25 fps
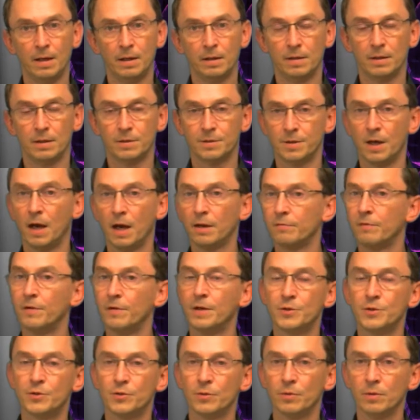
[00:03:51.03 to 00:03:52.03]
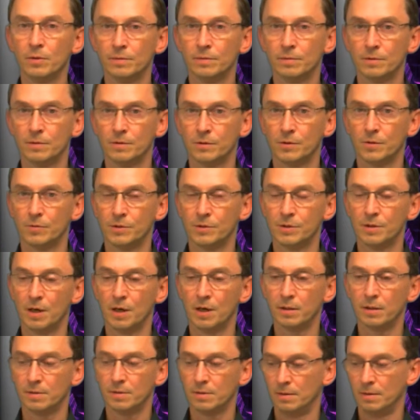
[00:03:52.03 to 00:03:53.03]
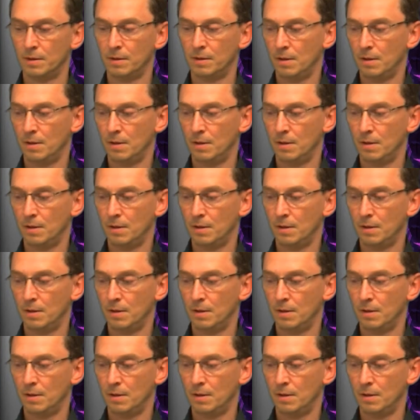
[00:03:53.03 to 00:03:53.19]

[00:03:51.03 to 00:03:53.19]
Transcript: That's not visual, so it's not